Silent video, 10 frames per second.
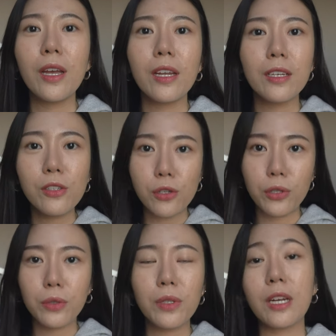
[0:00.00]
it is
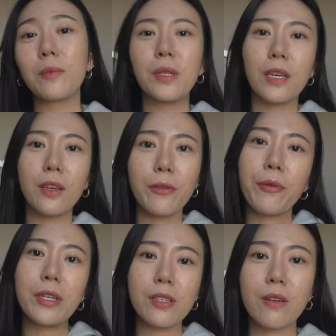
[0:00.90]
true that I'm taking a
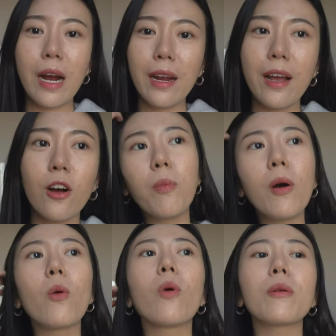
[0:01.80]
risk right now.
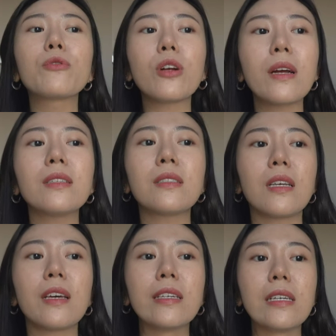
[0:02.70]
But what I'm trying to
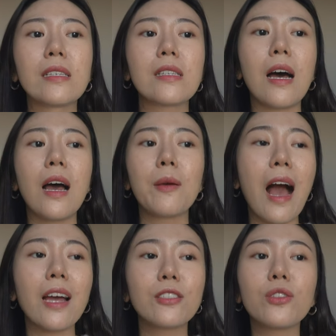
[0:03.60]
say is that
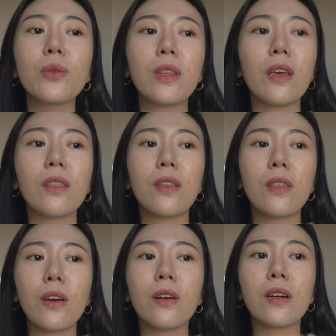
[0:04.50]
I do think
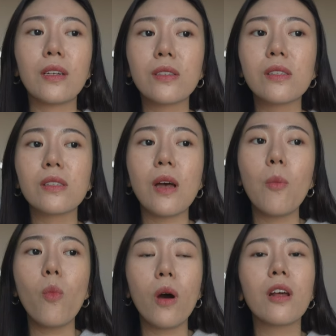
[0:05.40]
that there is
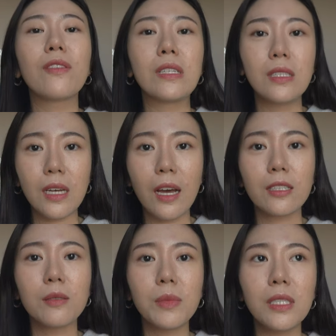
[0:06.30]
somewhat of an
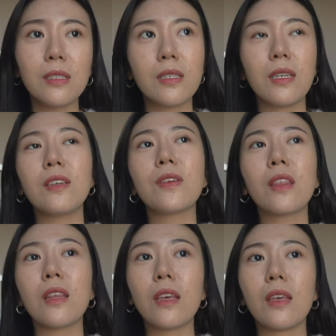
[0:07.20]
entitlement to
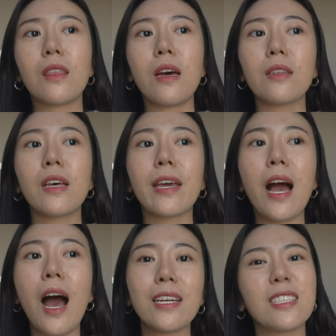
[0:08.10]
even think that like
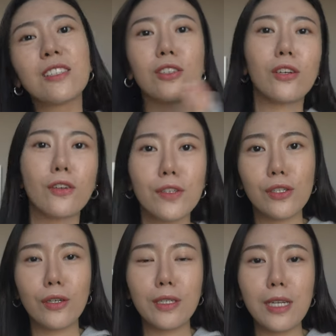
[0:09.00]
I deserve a
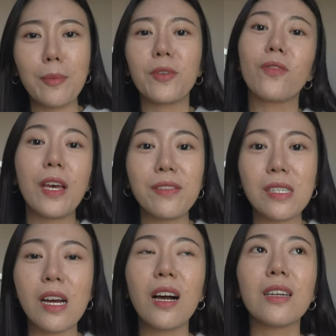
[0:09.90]
certain type of
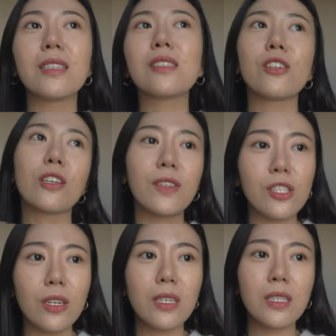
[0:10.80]
lifestyle, I deserve a
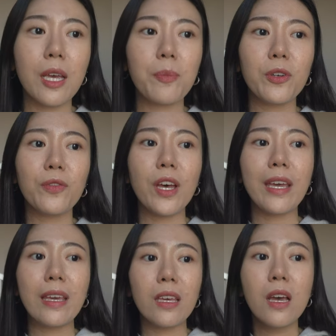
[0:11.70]
certain type of
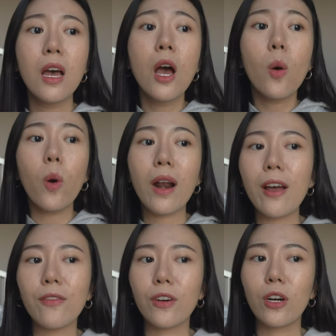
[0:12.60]
like
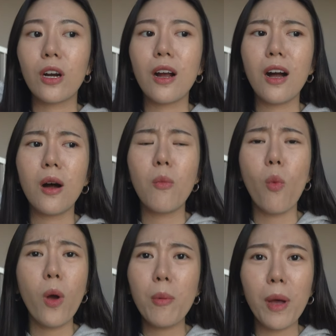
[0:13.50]
whatever,
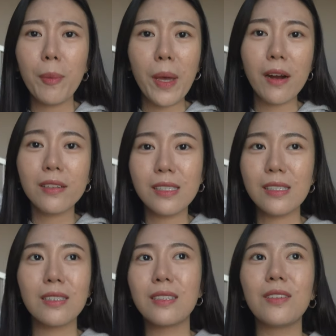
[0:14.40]
um, when my
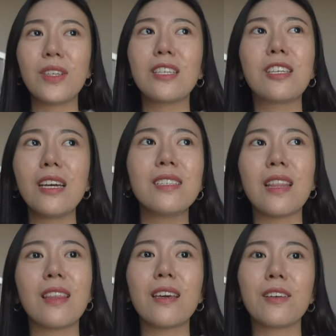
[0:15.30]
parents didn't even get
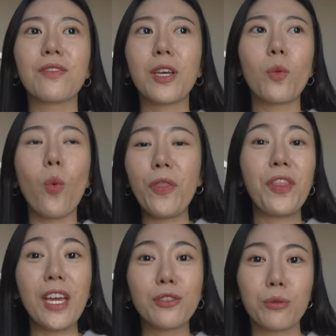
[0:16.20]
to think of like what
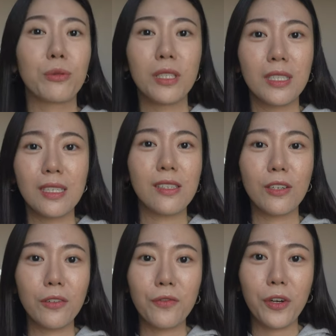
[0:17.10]
they truly
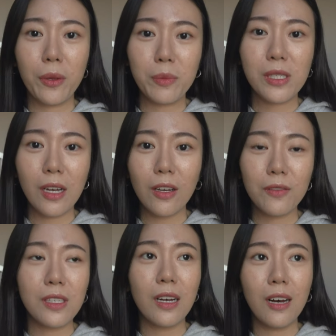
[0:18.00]
deserve for
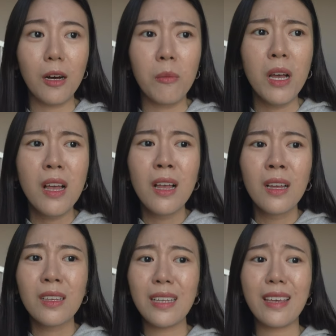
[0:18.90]
themselves. Um,
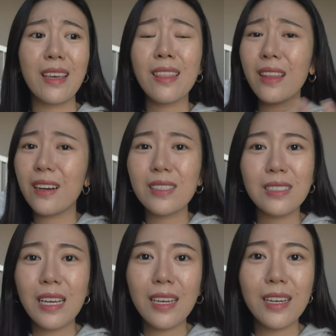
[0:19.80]
like in their
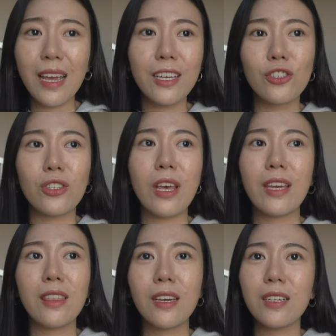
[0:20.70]
day and age,
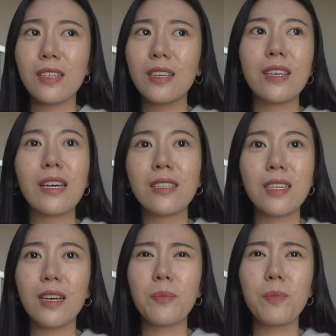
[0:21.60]
like they didn't get
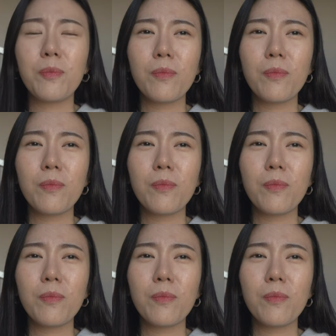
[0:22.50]
to